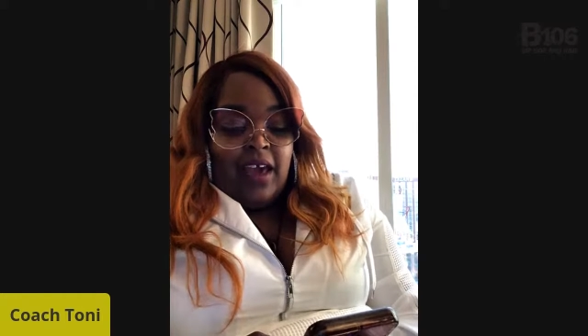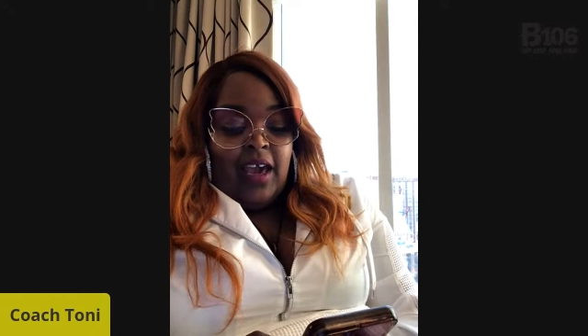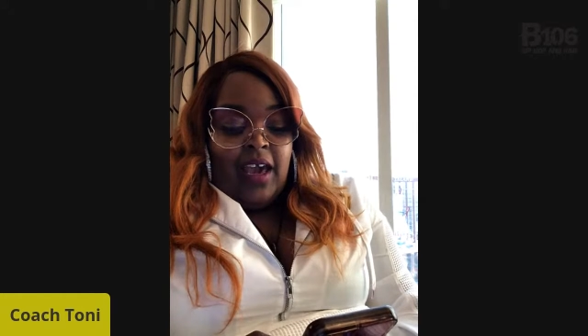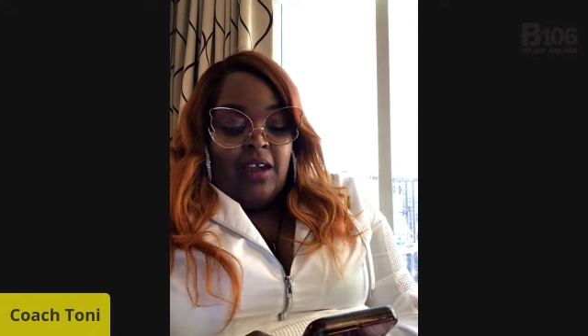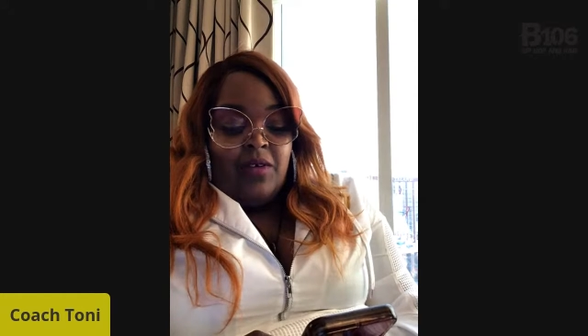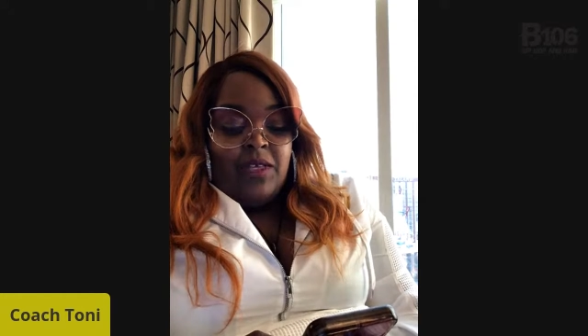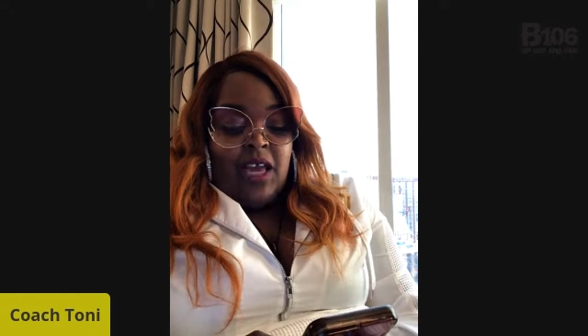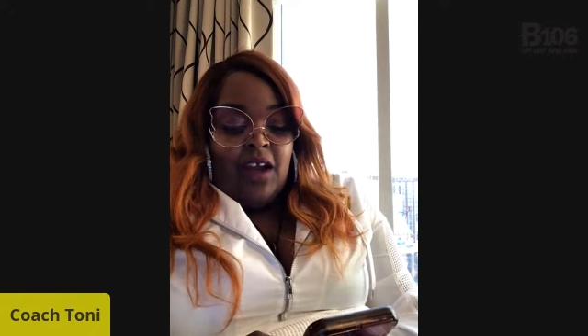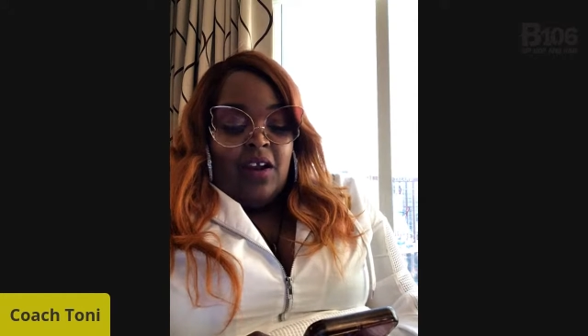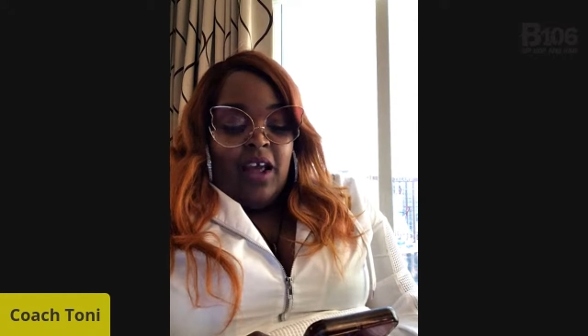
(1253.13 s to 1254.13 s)
And on
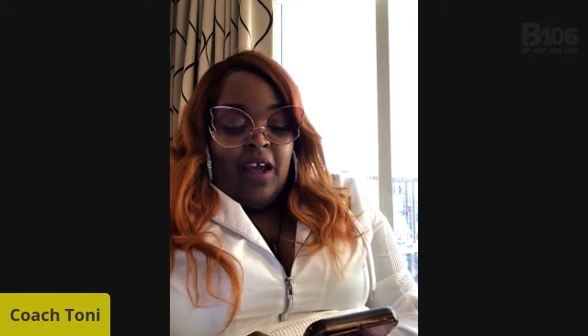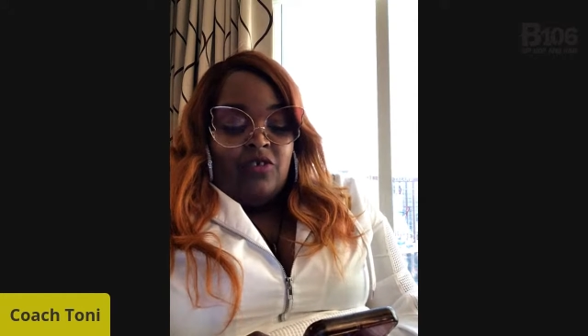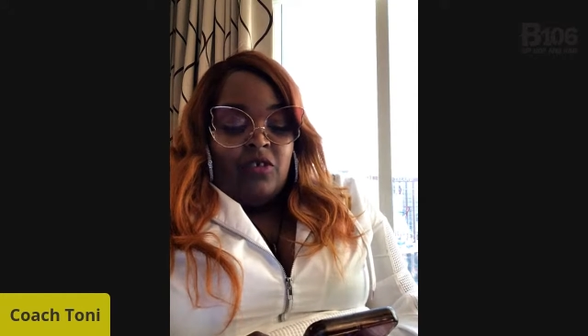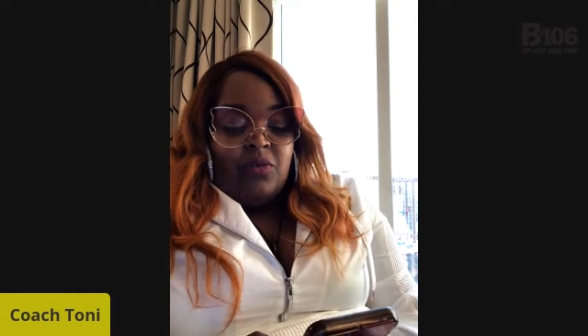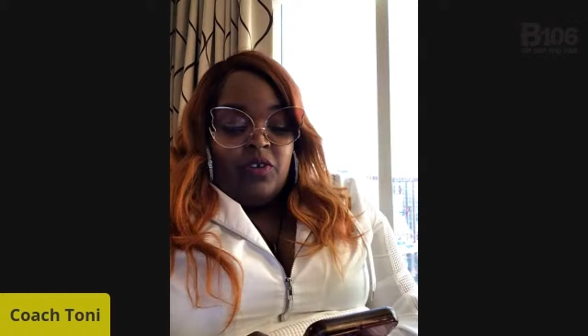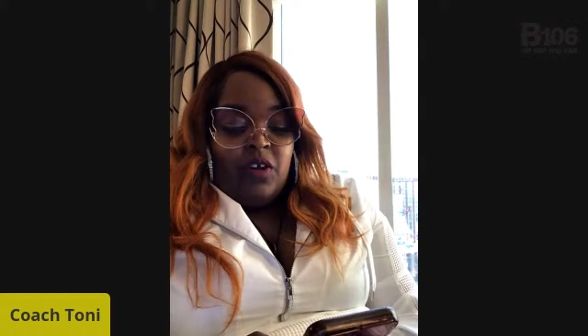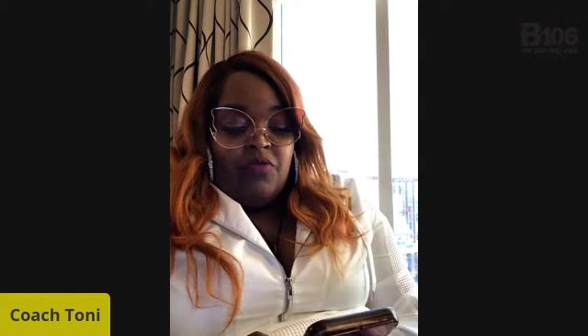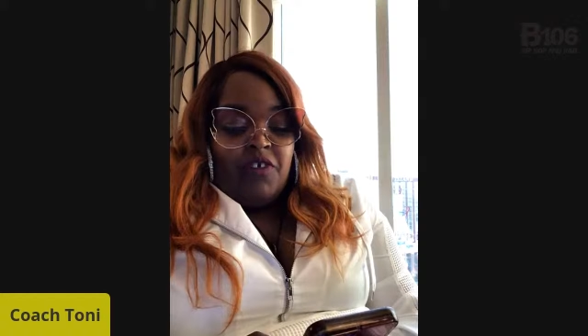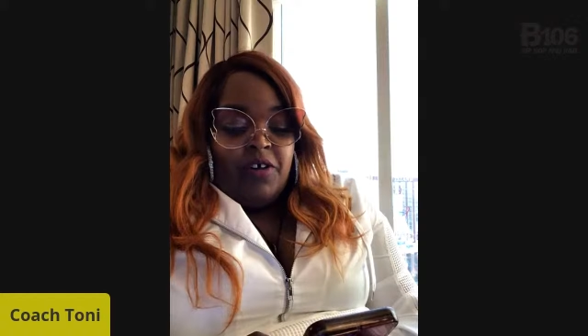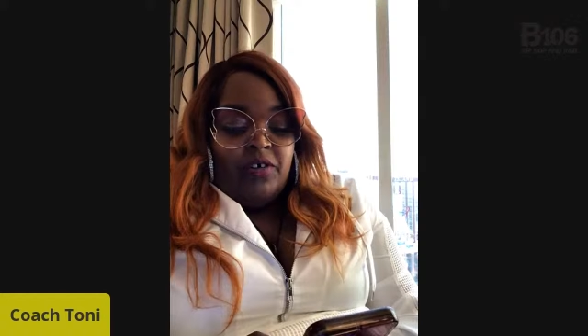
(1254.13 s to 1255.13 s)
Saturday, October
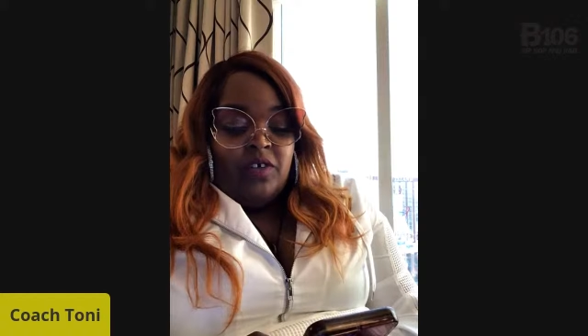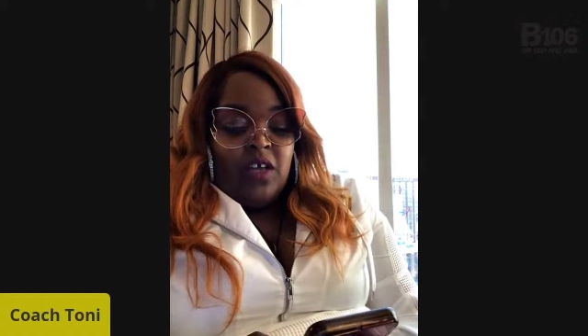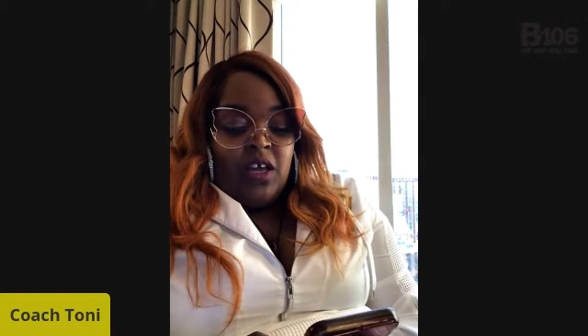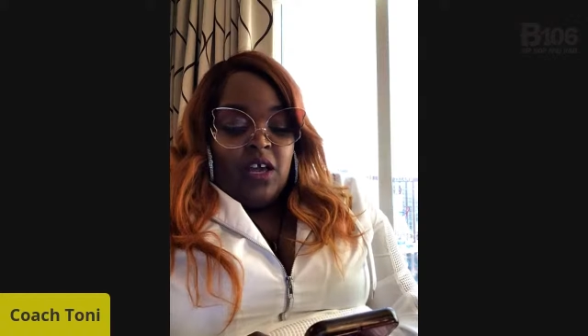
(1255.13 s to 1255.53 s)
31st,